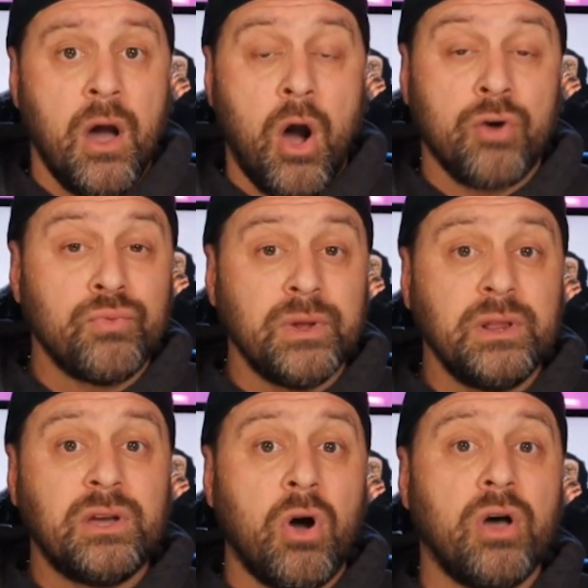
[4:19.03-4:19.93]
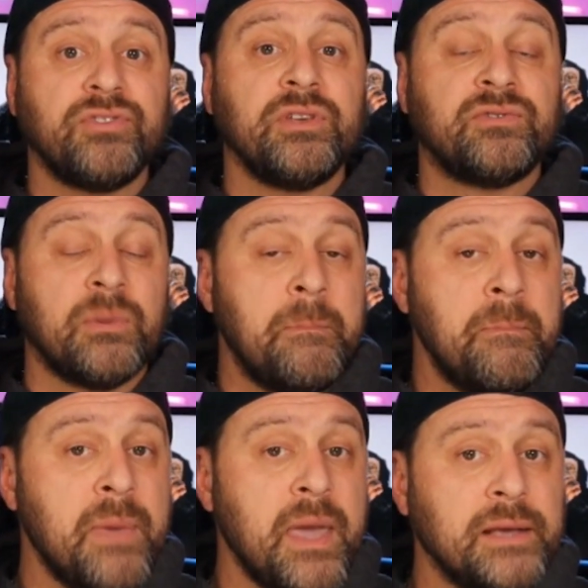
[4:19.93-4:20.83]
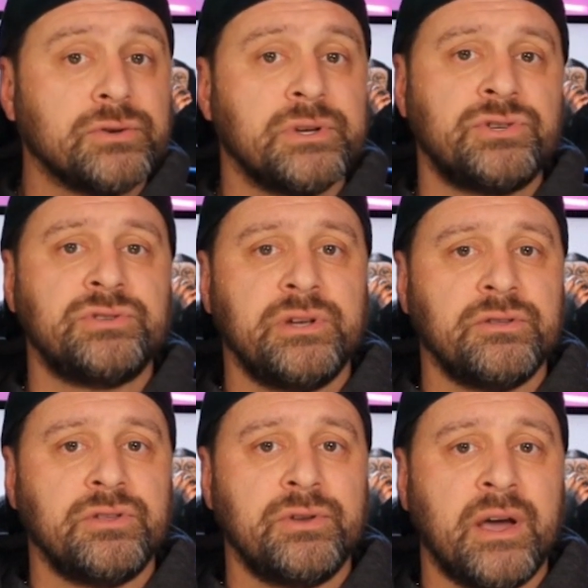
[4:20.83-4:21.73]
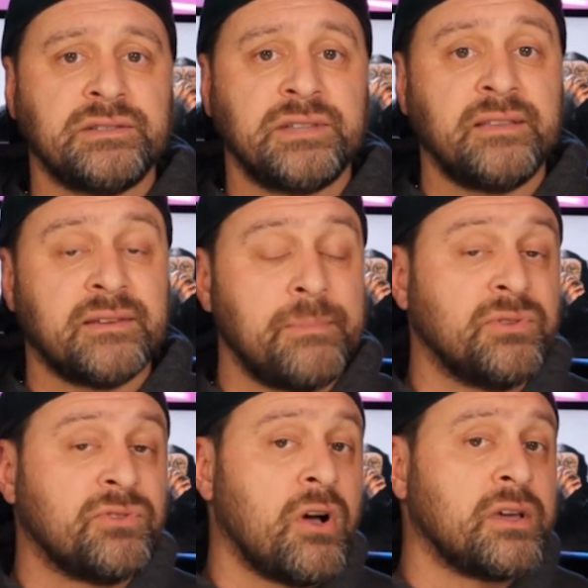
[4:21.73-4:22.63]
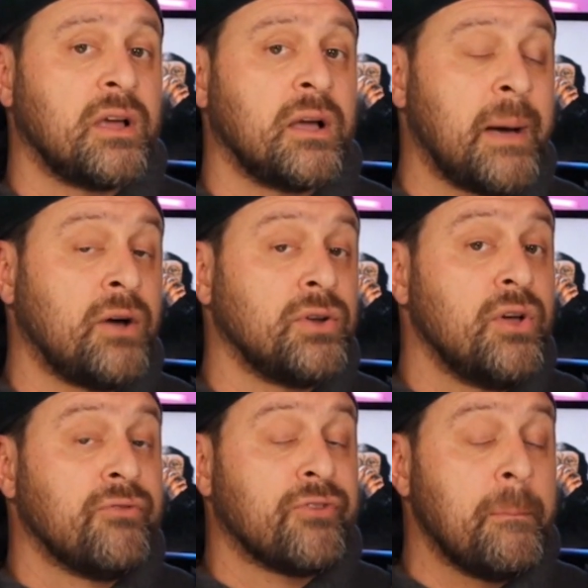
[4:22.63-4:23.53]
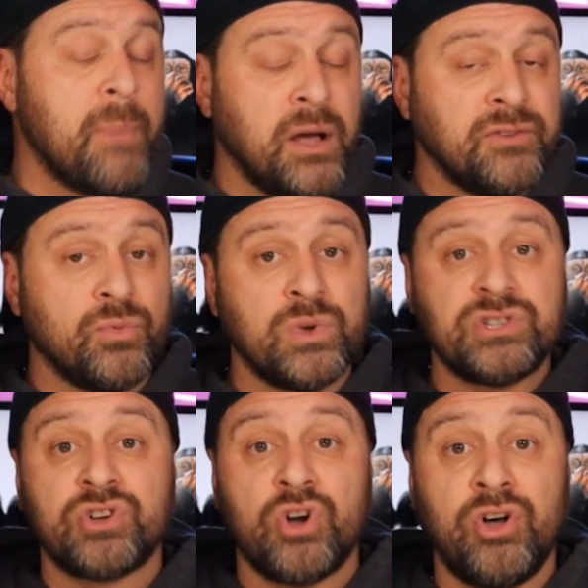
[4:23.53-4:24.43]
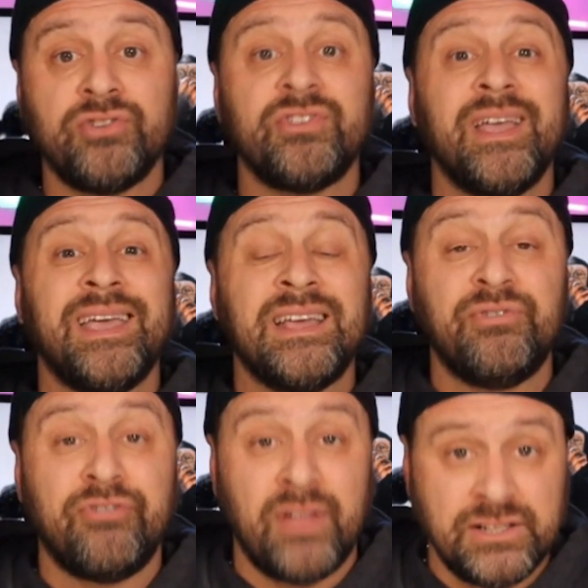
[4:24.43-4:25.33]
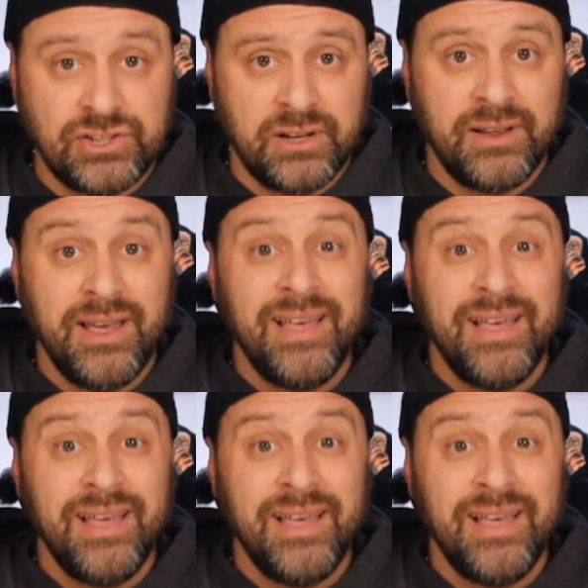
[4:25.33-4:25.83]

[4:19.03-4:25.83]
are really causing some major issues here in the United States that I've been talking about for months, which is called inflation.